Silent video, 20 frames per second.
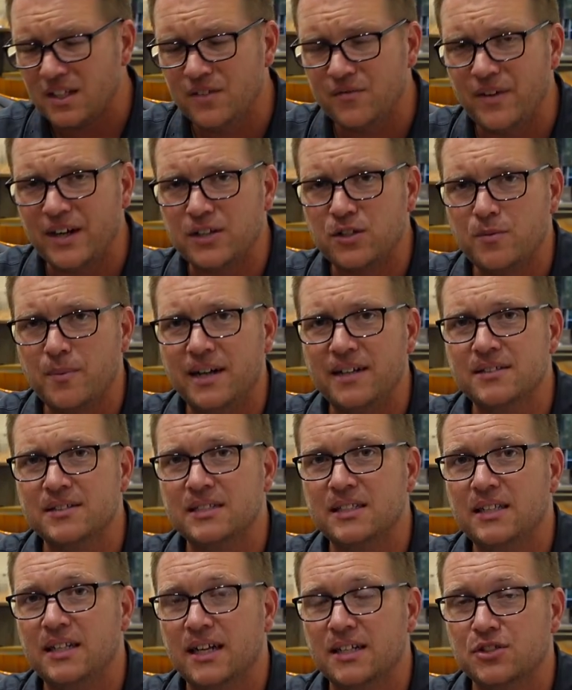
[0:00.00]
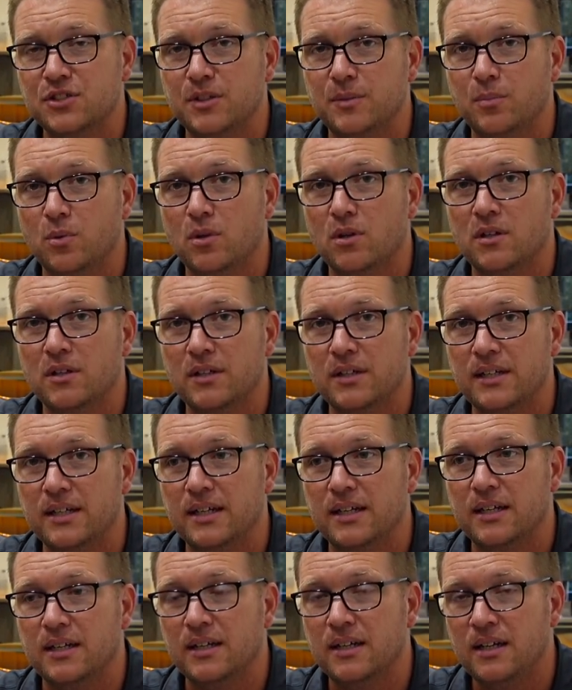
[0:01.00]
fact, you might have seen actually
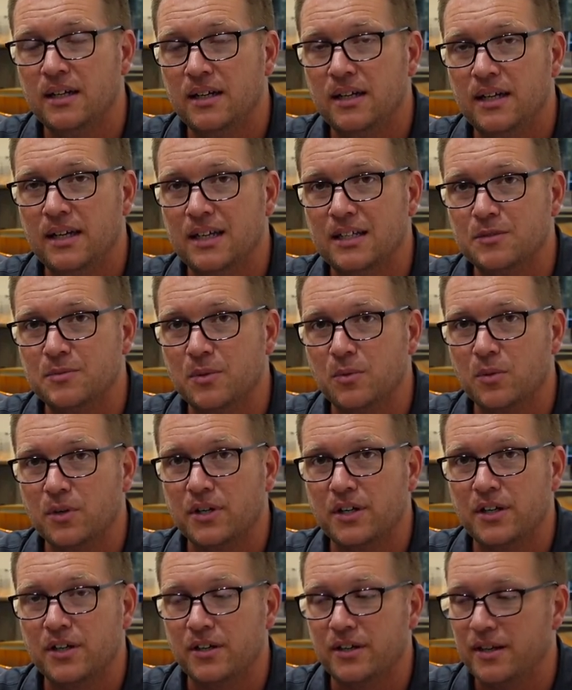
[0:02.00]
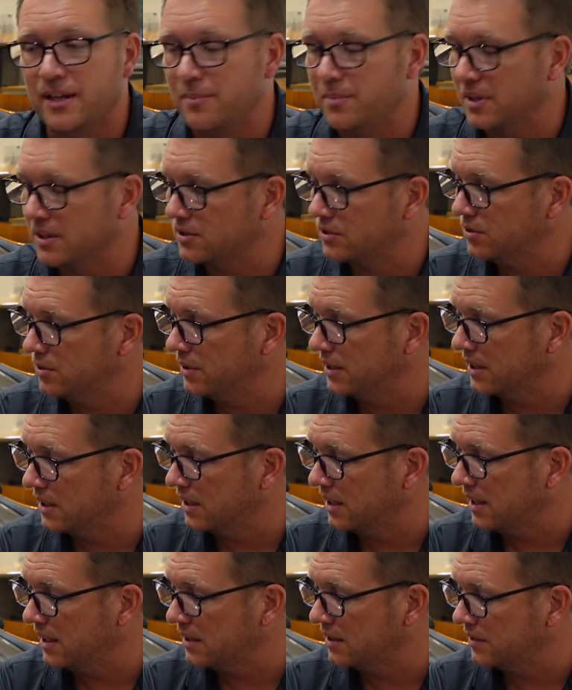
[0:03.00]
Bora has been working here at Apex doing a
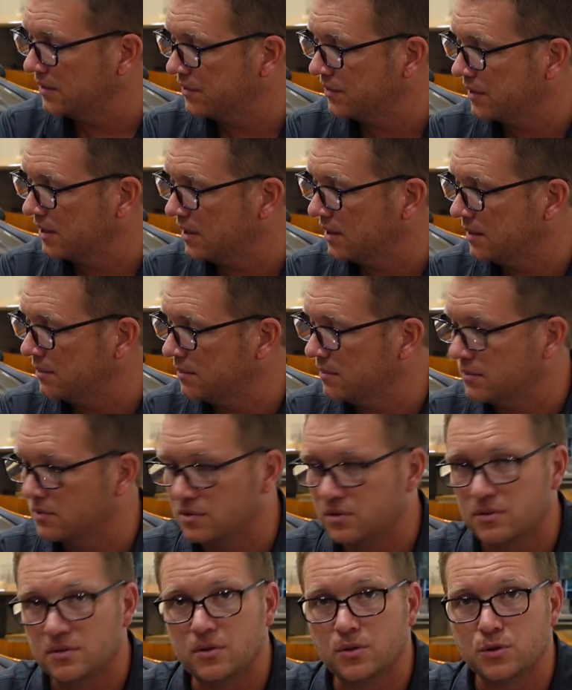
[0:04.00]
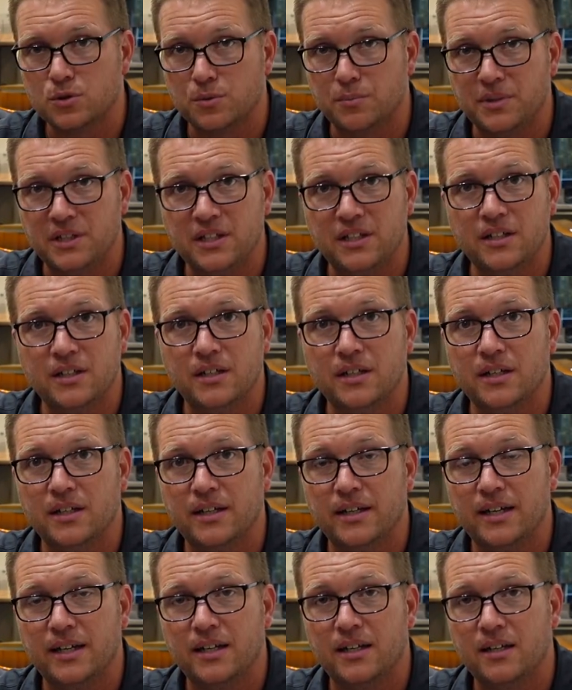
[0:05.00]
lot of social
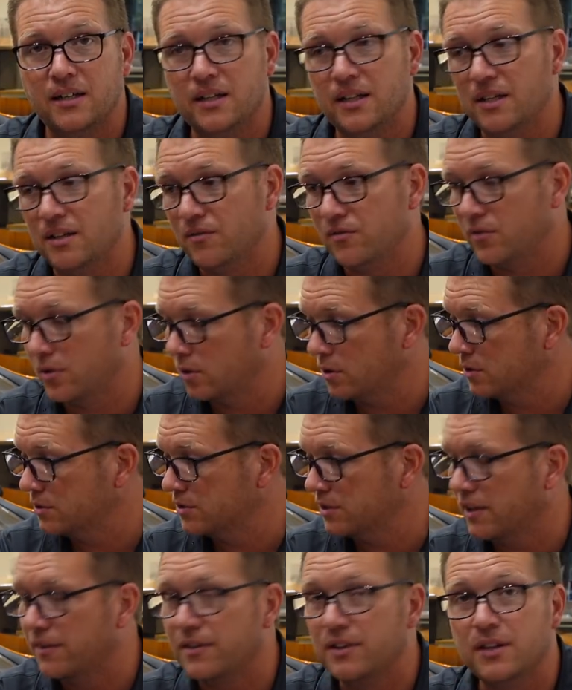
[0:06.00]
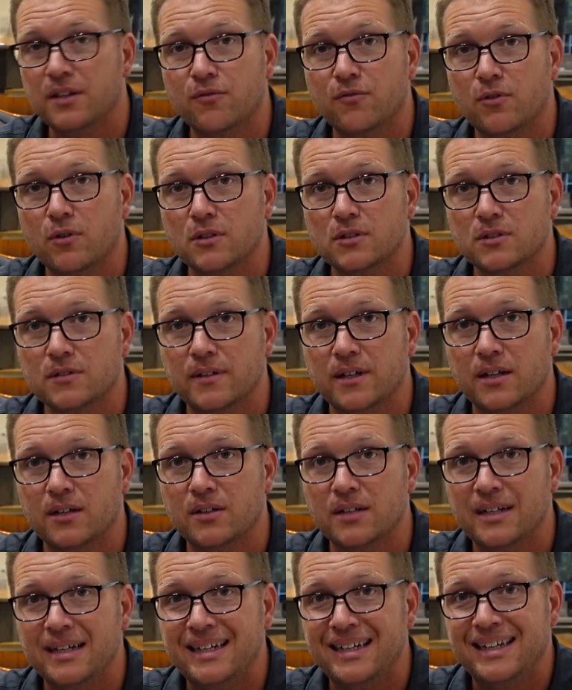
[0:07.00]
media and photos and everything for us
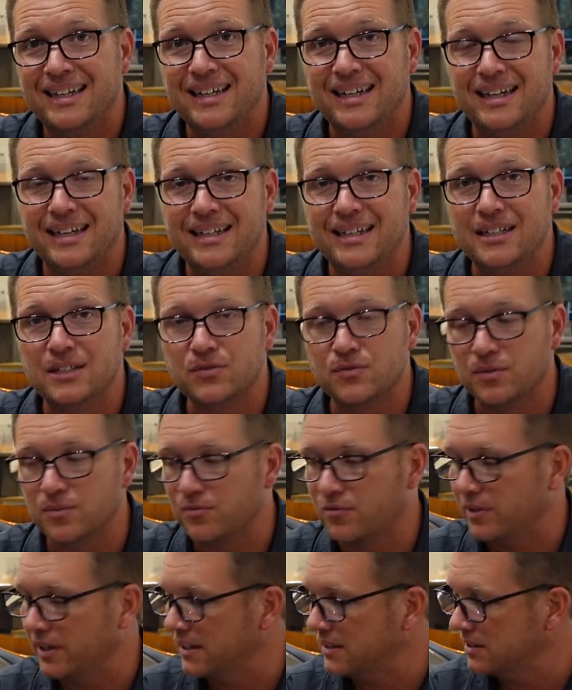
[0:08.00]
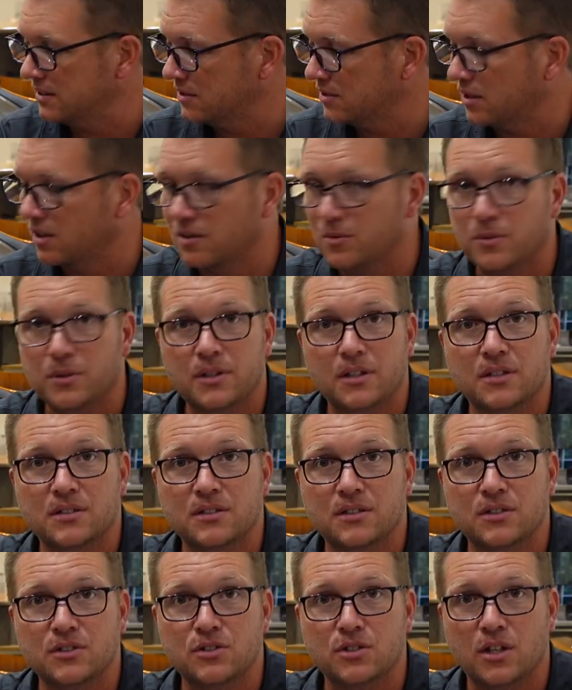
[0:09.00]
around. And he is from France. He started with
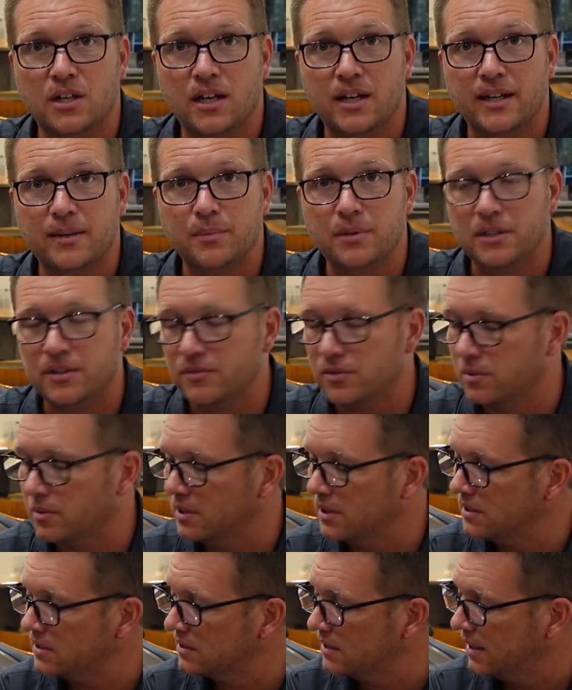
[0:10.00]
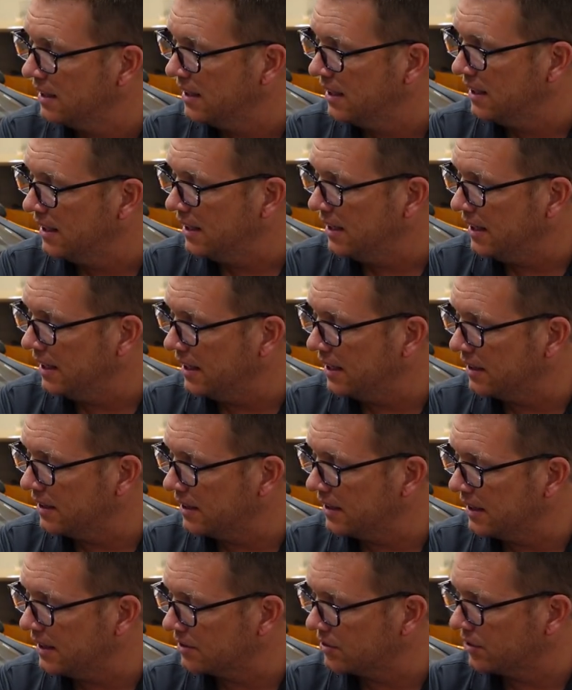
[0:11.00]
us in July, I believe it was. And
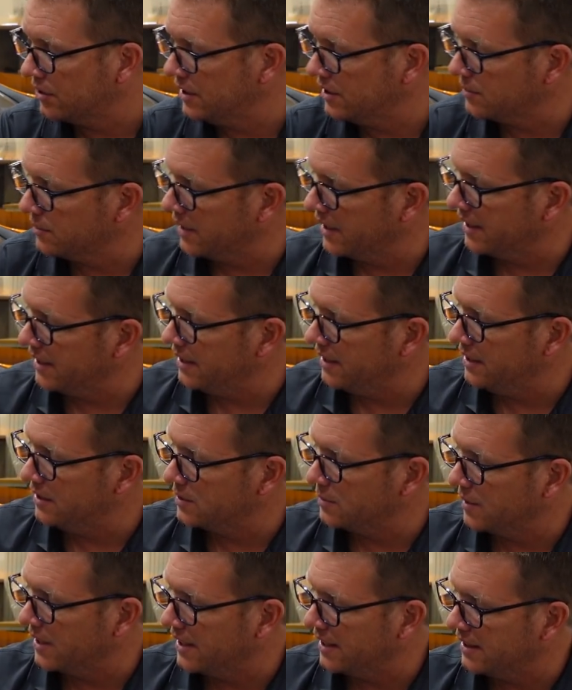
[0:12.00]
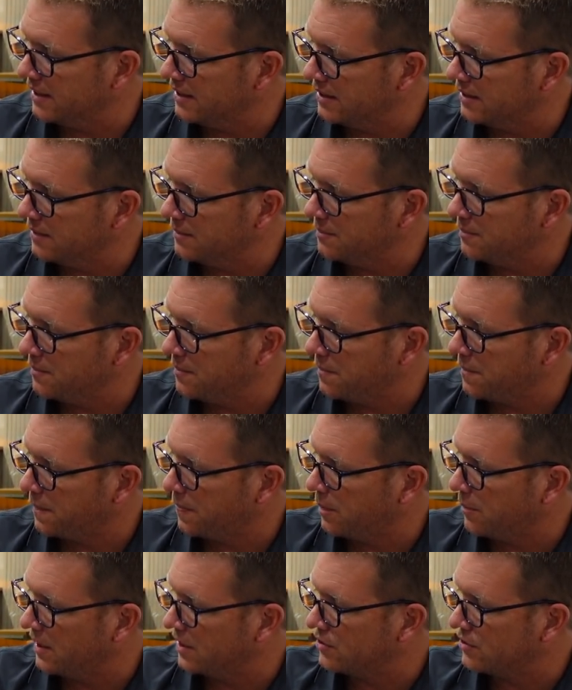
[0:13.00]
yeah, so he's my